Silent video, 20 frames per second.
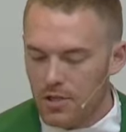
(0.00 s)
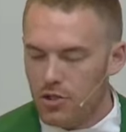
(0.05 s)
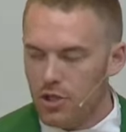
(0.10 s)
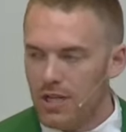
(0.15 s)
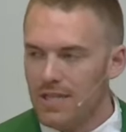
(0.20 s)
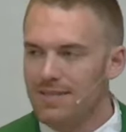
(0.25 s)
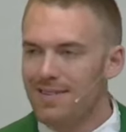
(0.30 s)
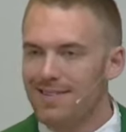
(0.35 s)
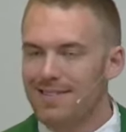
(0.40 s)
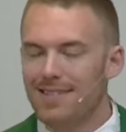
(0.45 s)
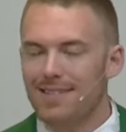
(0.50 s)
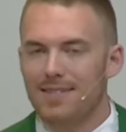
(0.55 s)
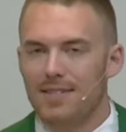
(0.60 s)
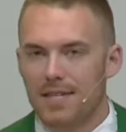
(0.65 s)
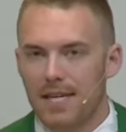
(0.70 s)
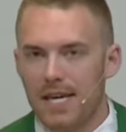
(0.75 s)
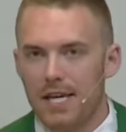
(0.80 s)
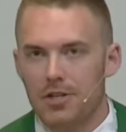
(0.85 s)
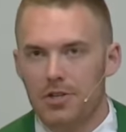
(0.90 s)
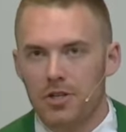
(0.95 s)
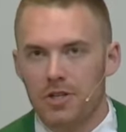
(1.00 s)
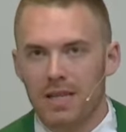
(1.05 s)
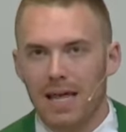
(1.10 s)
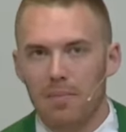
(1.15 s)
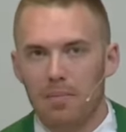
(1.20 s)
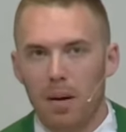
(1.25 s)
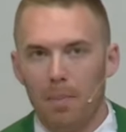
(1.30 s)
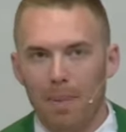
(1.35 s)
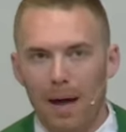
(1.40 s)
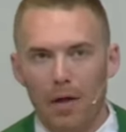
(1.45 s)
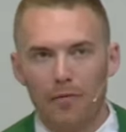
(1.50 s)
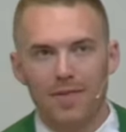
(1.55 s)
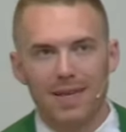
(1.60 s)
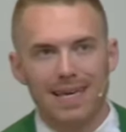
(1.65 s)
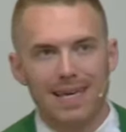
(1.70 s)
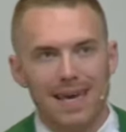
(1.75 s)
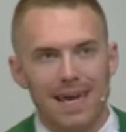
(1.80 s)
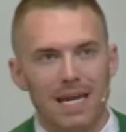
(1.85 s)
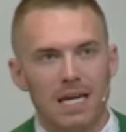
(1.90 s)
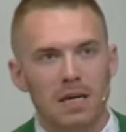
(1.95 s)
Jesus is teaching them about the
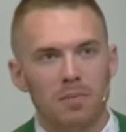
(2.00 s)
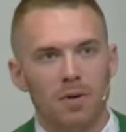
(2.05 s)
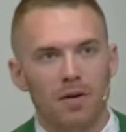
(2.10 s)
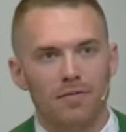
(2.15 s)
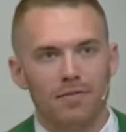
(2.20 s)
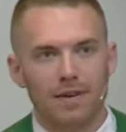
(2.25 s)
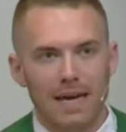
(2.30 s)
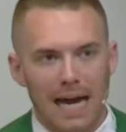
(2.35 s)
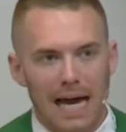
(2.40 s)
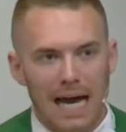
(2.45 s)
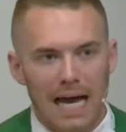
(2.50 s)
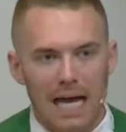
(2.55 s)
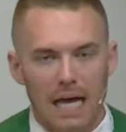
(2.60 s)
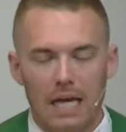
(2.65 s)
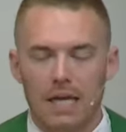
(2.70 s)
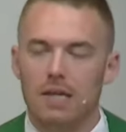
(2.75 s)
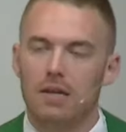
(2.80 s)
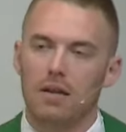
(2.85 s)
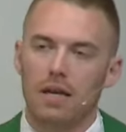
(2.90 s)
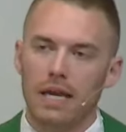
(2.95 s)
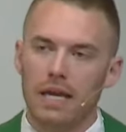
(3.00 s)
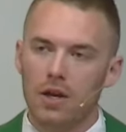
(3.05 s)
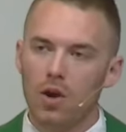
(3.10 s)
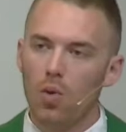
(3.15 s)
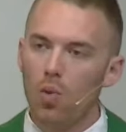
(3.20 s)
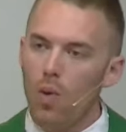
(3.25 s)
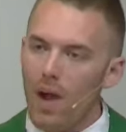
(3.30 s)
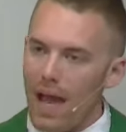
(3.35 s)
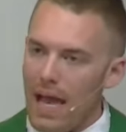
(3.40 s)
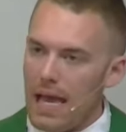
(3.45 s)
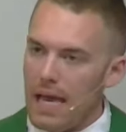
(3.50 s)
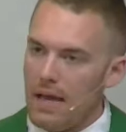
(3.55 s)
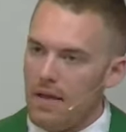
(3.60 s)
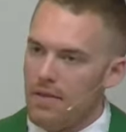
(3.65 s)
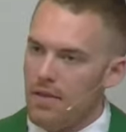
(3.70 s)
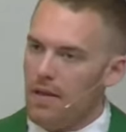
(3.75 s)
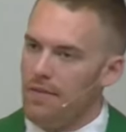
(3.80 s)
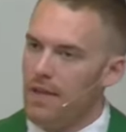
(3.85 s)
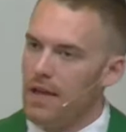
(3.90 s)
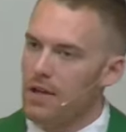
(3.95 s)
kingdom of God in a way
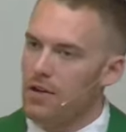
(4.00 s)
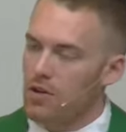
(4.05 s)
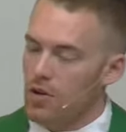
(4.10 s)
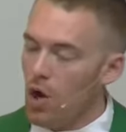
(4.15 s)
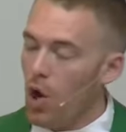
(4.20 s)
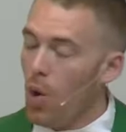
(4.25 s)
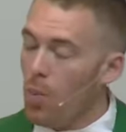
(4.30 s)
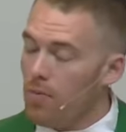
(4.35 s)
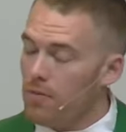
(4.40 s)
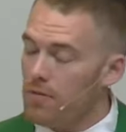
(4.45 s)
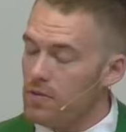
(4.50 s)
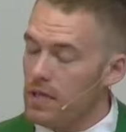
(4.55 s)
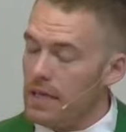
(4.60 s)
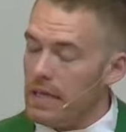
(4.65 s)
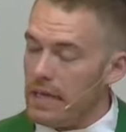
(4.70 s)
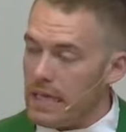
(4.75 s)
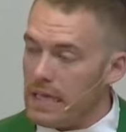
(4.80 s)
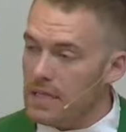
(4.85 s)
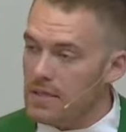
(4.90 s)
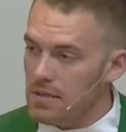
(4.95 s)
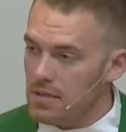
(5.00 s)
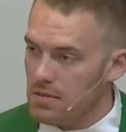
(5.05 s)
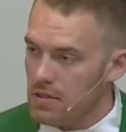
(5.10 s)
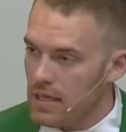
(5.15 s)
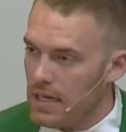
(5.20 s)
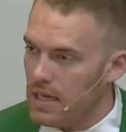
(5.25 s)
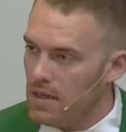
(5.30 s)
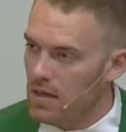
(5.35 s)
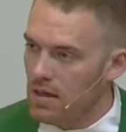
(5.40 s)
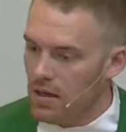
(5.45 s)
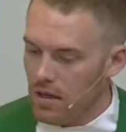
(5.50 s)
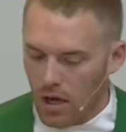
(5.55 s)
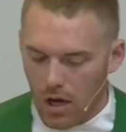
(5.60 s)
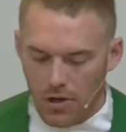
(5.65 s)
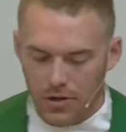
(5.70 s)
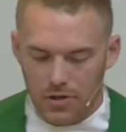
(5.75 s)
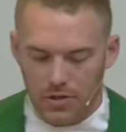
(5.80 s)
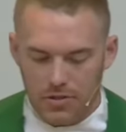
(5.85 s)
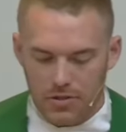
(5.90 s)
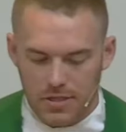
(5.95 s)
that they could hopefully easily
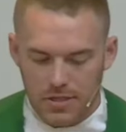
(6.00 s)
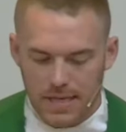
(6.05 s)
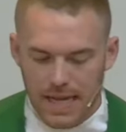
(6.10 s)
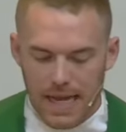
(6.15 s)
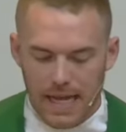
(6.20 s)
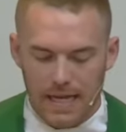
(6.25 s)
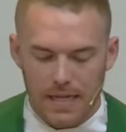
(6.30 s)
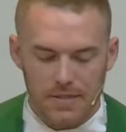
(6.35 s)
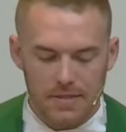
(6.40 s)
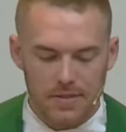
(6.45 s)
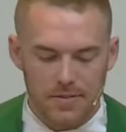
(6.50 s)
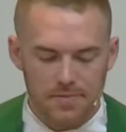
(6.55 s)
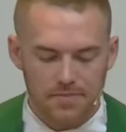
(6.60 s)
understand.